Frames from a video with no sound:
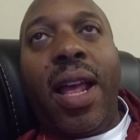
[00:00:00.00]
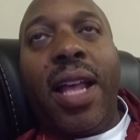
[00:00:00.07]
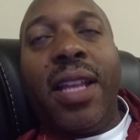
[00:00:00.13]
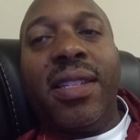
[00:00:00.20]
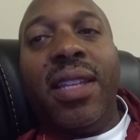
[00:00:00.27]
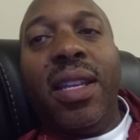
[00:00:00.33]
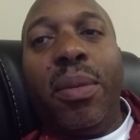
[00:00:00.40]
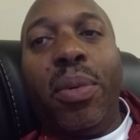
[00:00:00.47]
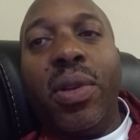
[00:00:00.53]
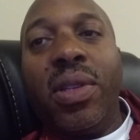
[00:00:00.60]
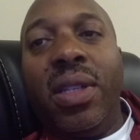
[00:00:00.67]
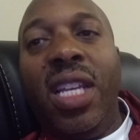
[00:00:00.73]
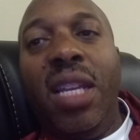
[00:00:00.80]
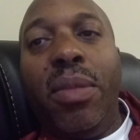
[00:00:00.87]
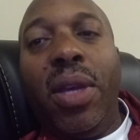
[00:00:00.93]
send a
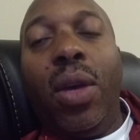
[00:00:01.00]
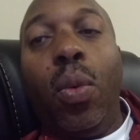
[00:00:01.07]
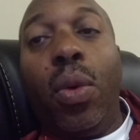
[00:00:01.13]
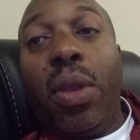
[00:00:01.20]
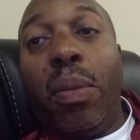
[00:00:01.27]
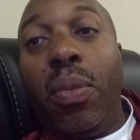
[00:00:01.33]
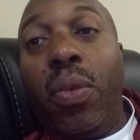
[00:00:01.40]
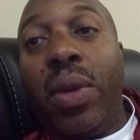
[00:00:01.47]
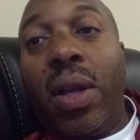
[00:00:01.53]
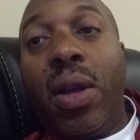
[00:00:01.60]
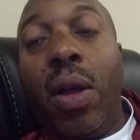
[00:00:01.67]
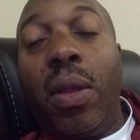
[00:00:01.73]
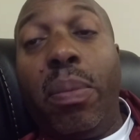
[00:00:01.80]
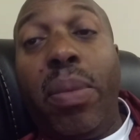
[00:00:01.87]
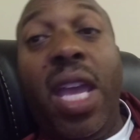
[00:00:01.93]
person an email with what I
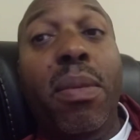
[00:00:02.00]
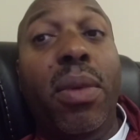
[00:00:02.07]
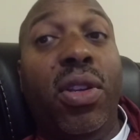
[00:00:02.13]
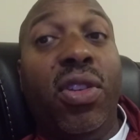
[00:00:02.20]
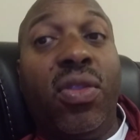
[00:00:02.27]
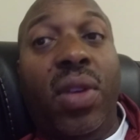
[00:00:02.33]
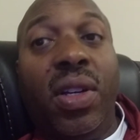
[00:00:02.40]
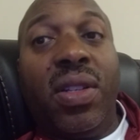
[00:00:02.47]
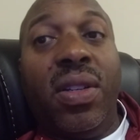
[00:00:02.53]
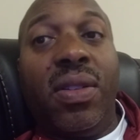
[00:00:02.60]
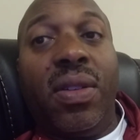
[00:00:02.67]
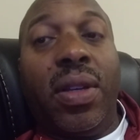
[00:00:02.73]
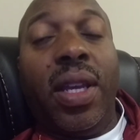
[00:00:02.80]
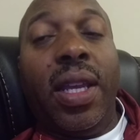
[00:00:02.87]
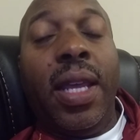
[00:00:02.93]
call the payment
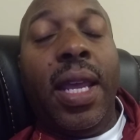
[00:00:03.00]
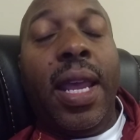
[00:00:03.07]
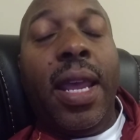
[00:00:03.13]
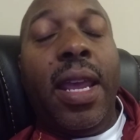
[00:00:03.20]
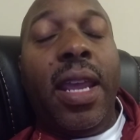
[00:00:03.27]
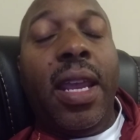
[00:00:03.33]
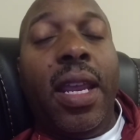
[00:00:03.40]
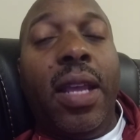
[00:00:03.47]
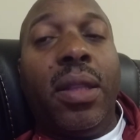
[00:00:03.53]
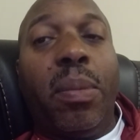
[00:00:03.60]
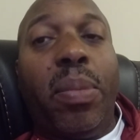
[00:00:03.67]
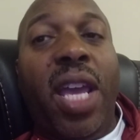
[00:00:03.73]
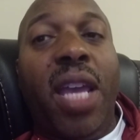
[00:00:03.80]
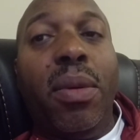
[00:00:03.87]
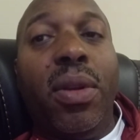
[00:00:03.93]
instructions. Okay, the
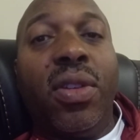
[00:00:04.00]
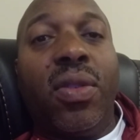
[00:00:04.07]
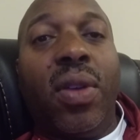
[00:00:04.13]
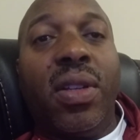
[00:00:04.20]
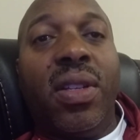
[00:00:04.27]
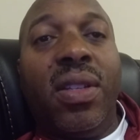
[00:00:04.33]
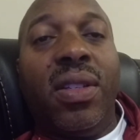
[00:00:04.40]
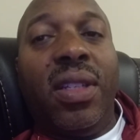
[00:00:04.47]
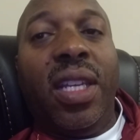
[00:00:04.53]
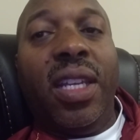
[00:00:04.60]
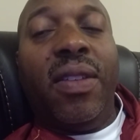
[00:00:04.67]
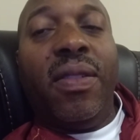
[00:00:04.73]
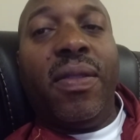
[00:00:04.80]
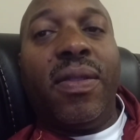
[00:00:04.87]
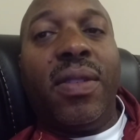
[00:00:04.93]
payment instructions
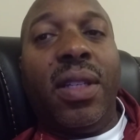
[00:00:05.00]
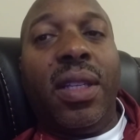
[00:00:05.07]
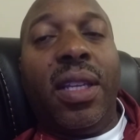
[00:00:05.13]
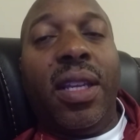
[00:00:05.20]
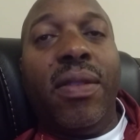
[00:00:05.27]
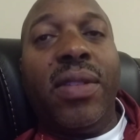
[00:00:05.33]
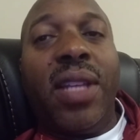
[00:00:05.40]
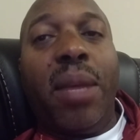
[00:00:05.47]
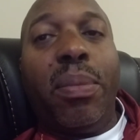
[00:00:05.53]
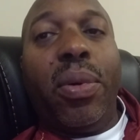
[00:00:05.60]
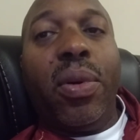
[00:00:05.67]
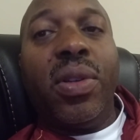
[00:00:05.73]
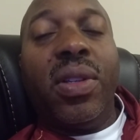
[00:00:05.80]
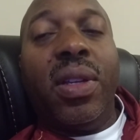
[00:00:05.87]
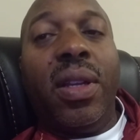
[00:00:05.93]
gives that
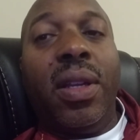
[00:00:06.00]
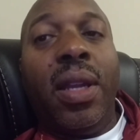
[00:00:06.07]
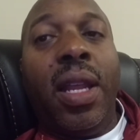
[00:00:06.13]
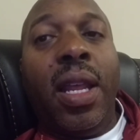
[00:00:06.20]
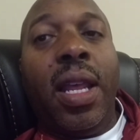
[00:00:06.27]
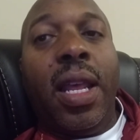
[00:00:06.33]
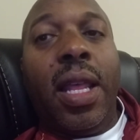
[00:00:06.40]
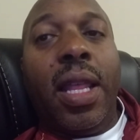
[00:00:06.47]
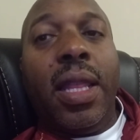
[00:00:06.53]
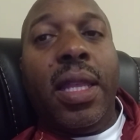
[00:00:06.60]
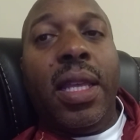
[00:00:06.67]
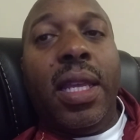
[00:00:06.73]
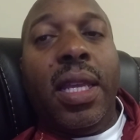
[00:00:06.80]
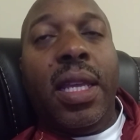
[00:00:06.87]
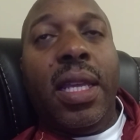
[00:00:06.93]
person
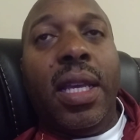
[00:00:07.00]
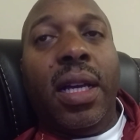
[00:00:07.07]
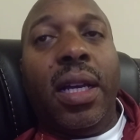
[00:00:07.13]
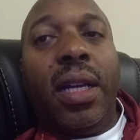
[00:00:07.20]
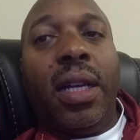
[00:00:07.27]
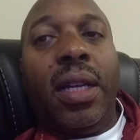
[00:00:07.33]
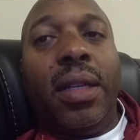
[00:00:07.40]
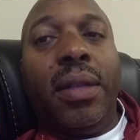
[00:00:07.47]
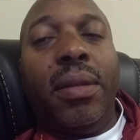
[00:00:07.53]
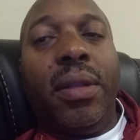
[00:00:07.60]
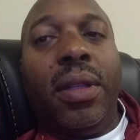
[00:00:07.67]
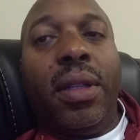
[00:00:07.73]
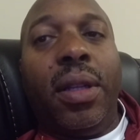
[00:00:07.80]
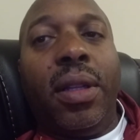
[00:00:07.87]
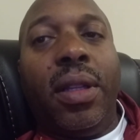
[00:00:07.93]
the
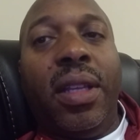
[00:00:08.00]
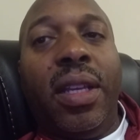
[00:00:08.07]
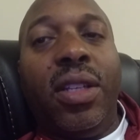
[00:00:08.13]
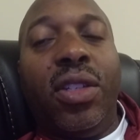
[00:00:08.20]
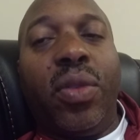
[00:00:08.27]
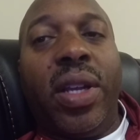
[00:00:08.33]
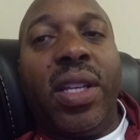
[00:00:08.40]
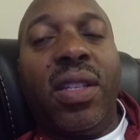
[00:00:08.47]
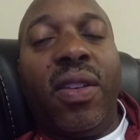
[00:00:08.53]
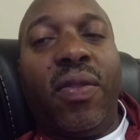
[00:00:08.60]
address